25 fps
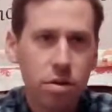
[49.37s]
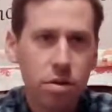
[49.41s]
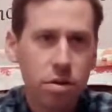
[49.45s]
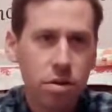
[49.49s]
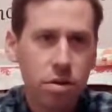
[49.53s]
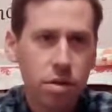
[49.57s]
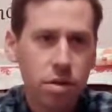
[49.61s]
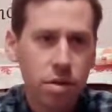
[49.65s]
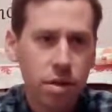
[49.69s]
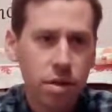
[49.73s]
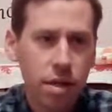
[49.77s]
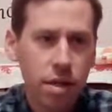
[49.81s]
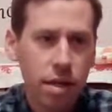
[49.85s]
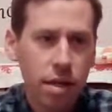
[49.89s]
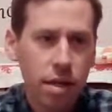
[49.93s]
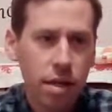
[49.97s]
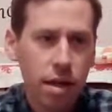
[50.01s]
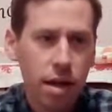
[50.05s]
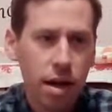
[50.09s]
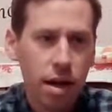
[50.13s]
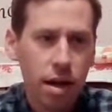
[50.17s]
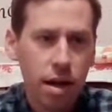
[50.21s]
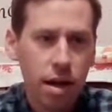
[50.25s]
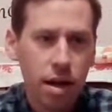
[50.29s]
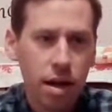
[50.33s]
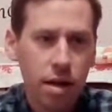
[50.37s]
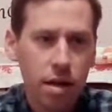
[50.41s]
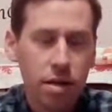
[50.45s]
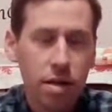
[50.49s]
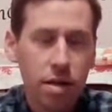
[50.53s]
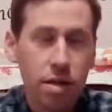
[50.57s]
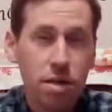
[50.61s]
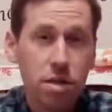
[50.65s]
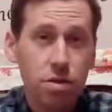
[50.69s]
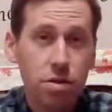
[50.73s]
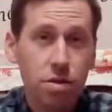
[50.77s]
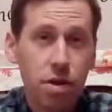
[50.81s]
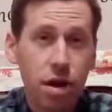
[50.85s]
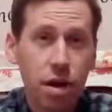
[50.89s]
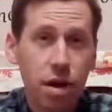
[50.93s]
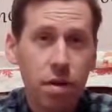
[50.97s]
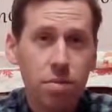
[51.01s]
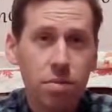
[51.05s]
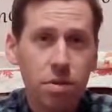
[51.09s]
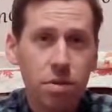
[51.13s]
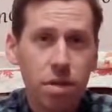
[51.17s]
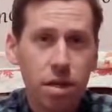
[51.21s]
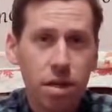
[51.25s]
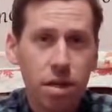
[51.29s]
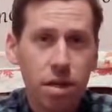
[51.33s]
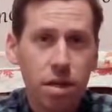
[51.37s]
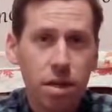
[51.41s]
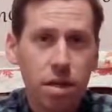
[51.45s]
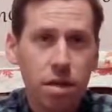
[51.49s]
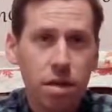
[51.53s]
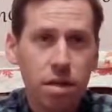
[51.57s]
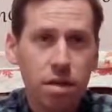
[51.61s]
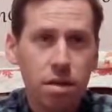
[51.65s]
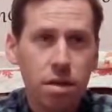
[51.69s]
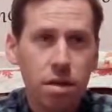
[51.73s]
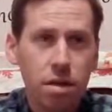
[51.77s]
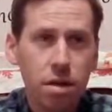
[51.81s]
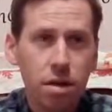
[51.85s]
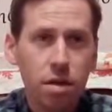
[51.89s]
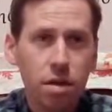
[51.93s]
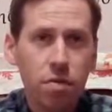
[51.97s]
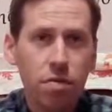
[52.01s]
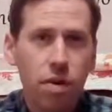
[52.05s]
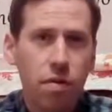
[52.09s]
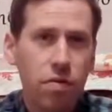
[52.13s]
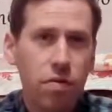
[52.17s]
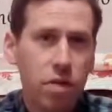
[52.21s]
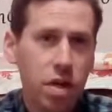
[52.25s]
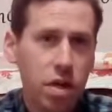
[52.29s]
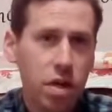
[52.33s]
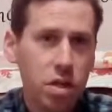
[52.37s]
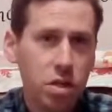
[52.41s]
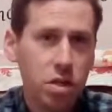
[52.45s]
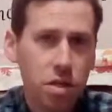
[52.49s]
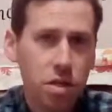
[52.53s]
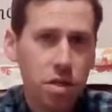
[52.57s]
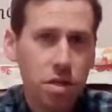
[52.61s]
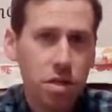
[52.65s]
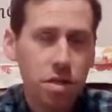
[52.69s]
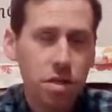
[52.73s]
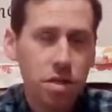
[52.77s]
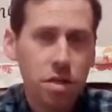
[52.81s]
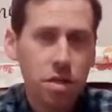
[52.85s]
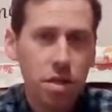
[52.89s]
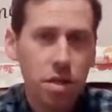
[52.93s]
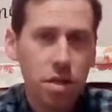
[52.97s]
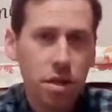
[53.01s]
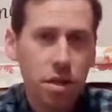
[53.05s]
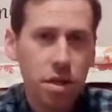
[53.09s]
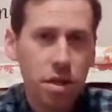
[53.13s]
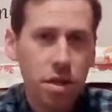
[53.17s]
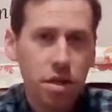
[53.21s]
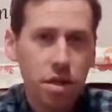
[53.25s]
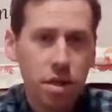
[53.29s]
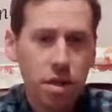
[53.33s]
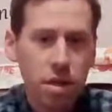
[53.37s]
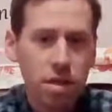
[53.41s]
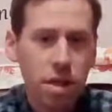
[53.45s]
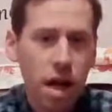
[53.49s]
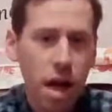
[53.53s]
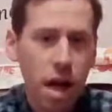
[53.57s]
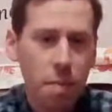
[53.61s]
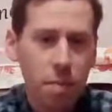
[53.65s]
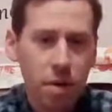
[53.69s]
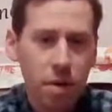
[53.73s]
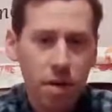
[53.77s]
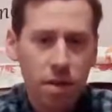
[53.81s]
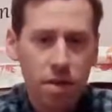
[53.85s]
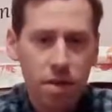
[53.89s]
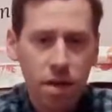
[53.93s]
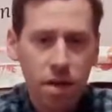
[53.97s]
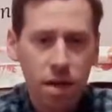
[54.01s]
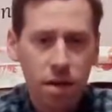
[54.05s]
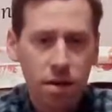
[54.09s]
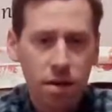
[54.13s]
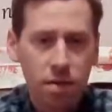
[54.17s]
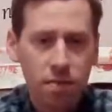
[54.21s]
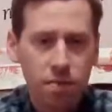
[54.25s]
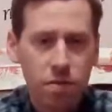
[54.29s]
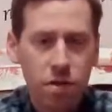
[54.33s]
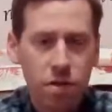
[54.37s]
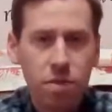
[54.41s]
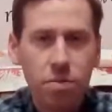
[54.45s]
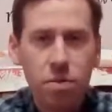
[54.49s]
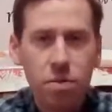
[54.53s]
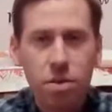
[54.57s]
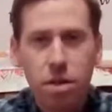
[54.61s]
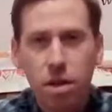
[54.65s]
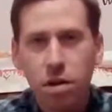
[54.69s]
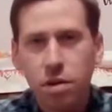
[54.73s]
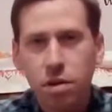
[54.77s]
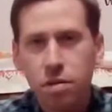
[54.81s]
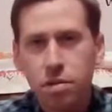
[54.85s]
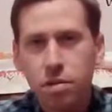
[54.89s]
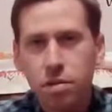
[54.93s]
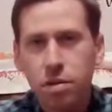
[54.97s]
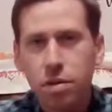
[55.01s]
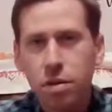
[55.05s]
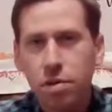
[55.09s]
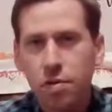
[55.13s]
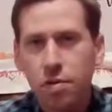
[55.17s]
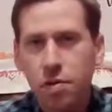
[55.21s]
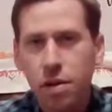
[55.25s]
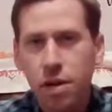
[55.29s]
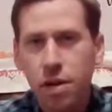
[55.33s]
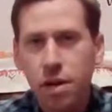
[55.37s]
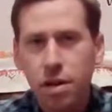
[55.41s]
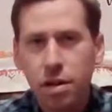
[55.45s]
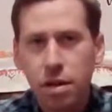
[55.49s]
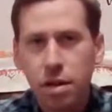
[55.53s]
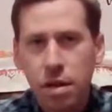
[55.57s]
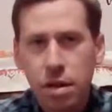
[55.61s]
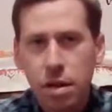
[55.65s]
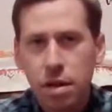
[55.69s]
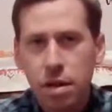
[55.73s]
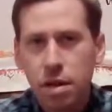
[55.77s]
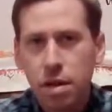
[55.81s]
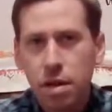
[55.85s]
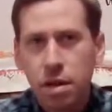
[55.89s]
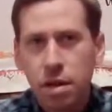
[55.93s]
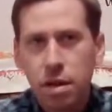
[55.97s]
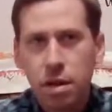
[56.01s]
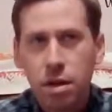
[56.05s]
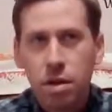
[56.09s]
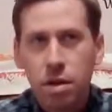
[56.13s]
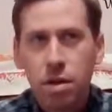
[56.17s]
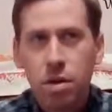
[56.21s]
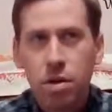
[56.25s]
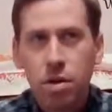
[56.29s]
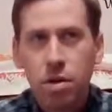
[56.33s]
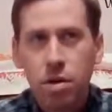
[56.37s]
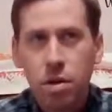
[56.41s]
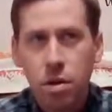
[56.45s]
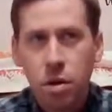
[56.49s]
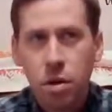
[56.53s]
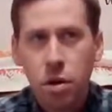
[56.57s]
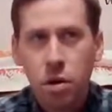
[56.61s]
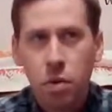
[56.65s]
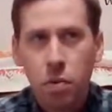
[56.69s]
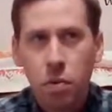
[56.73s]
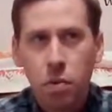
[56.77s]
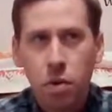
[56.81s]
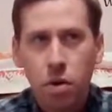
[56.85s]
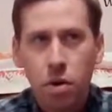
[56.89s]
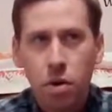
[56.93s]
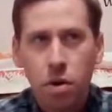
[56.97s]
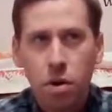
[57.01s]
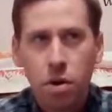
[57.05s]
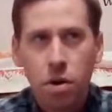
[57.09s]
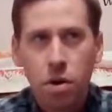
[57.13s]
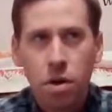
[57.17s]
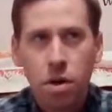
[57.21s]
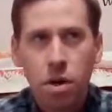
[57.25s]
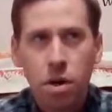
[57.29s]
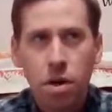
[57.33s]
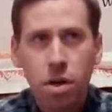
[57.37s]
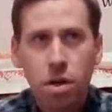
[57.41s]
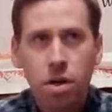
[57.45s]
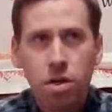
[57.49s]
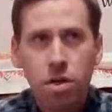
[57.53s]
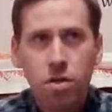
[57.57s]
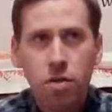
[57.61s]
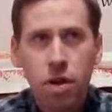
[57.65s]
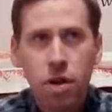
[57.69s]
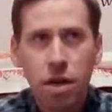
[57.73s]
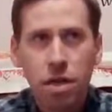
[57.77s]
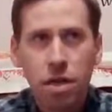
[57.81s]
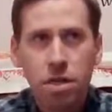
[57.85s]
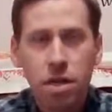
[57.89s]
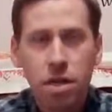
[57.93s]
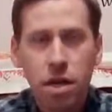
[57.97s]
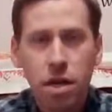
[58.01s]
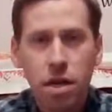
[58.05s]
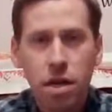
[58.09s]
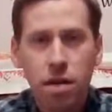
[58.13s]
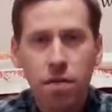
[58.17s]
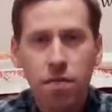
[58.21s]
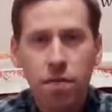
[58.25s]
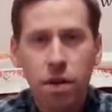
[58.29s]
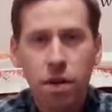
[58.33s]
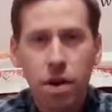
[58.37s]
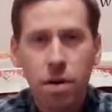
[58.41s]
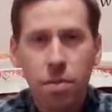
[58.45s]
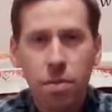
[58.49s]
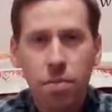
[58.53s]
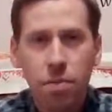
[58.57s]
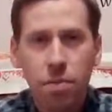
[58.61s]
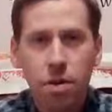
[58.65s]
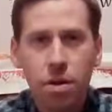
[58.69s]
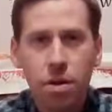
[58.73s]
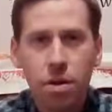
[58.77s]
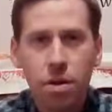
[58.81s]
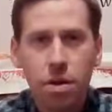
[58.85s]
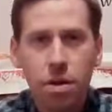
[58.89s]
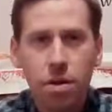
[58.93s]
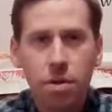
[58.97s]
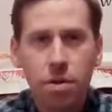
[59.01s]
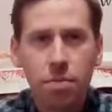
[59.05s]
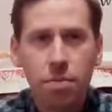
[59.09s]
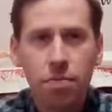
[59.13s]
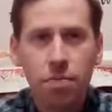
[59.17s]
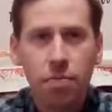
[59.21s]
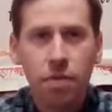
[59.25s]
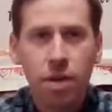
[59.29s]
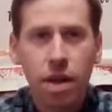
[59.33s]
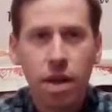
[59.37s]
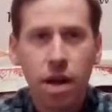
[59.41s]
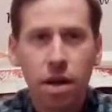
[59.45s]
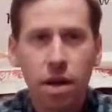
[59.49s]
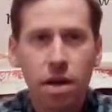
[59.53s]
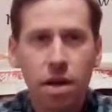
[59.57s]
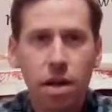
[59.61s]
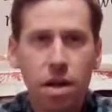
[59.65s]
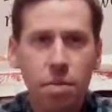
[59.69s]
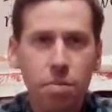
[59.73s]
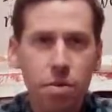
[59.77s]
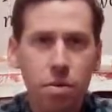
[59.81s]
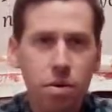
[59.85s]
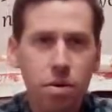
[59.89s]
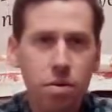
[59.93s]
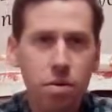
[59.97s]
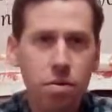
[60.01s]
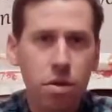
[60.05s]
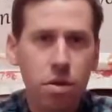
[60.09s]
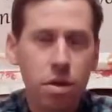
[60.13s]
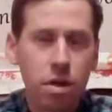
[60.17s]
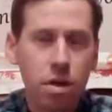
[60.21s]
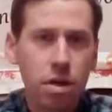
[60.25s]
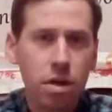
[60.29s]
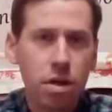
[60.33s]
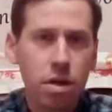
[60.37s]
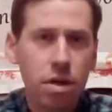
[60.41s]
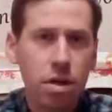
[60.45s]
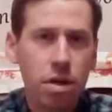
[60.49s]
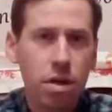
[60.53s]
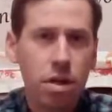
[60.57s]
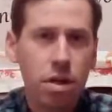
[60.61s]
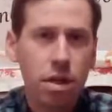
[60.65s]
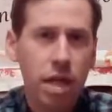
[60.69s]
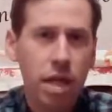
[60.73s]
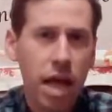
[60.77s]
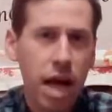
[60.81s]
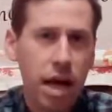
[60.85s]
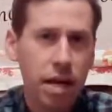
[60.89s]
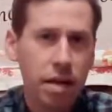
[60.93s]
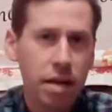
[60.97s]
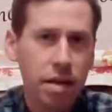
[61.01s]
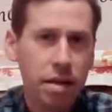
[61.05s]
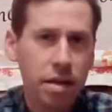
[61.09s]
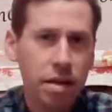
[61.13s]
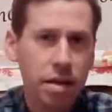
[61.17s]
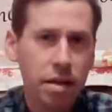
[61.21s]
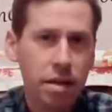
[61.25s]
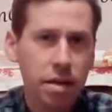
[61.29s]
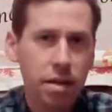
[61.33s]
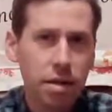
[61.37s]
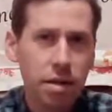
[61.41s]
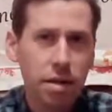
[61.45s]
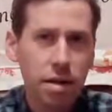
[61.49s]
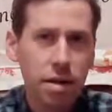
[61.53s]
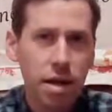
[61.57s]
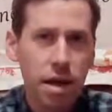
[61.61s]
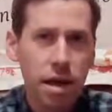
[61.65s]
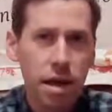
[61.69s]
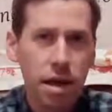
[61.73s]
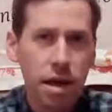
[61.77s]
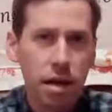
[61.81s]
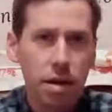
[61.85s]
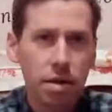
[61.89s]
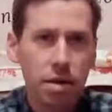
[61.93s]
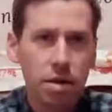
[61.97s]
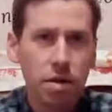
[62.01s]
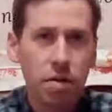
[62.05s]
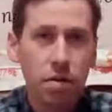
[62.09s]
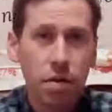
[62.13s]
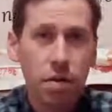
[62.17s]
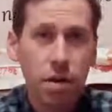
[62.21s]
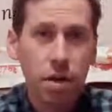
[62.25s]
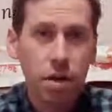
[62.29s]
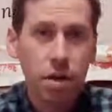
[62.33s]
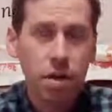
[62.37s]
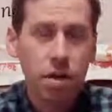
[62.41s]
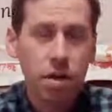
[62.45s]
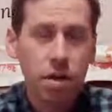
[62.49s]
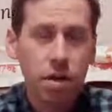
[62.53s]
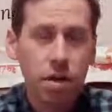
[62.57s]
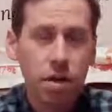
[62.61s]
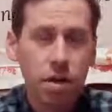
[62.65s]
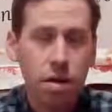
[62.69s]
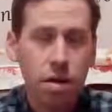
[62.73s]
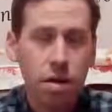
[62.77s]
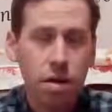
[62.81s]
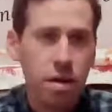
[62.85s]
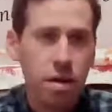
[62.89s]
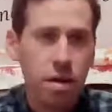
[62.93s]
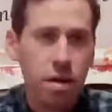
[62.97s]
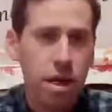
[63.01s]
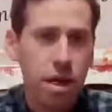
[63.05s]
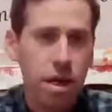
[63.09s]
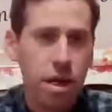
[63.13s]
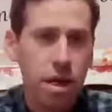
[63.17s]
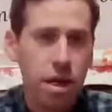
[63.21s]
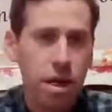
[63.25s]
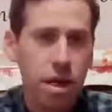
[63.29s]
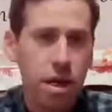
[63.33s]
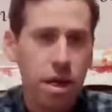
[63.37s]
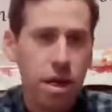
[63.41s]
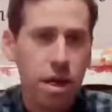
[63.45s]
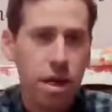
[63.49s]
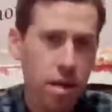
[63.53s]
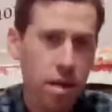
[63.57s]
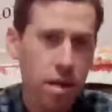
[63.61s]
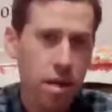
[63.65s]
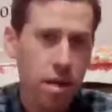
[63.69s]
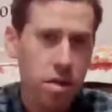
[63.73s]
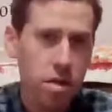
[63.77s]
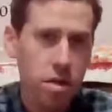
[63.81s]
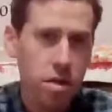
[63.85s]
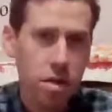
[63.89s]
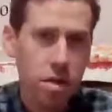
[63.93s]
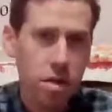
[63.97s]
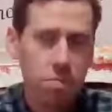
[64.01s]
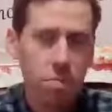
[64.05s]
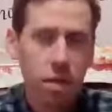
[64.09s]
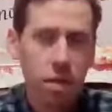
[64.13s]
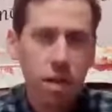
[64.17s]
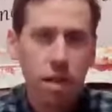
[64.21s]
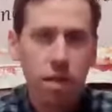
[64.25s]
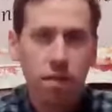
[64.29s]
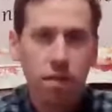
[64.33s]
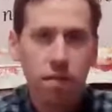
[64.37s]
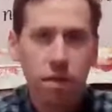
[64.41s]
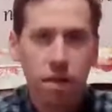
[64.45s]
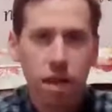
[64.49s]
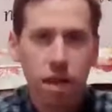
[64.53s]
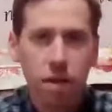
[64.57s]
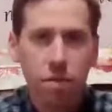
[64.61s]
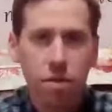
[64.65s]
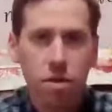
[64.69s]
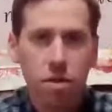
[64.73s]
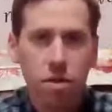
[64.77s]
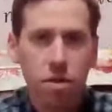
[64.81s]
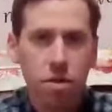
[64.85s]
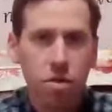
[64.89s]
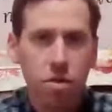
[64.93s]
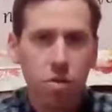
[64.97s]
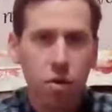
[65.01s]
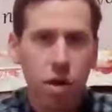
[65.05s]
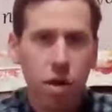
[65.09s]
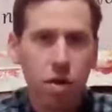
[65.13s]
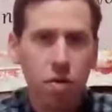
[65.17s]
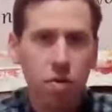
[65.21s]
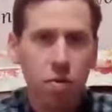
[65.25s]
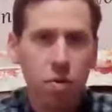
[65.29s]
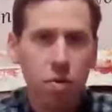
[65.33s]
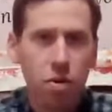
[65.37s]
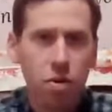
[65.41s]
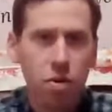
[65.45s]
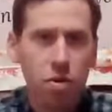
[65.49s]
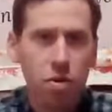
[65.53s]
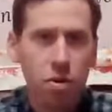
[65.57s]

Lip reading: it describes in Revelations these topics of gemstones that were translated from Hebrew and Latin and Greek and English and different languages around the world.